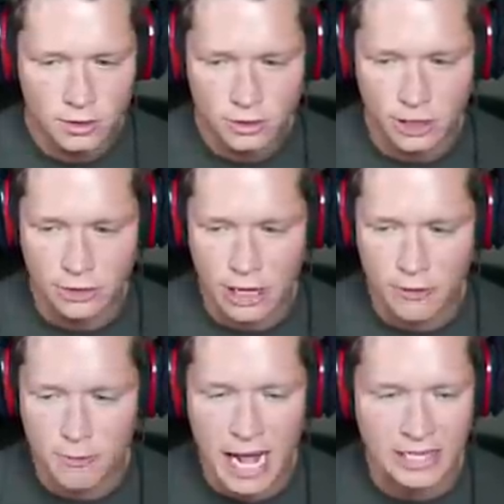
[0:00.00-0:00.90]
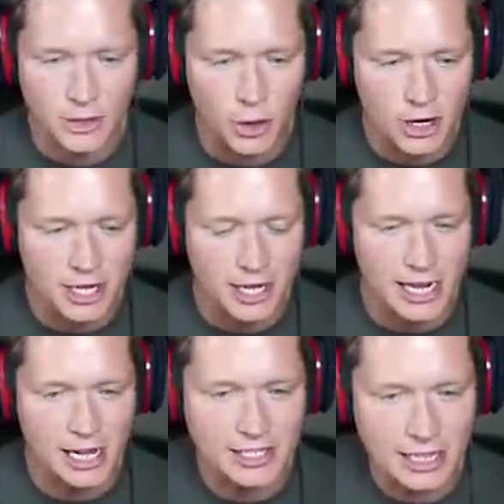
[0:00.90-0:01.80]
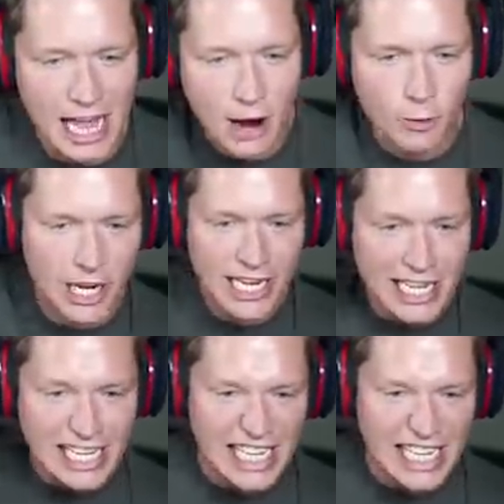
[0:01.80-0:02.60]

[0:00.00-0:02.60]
Try driving back door. Kick it out to Lowry.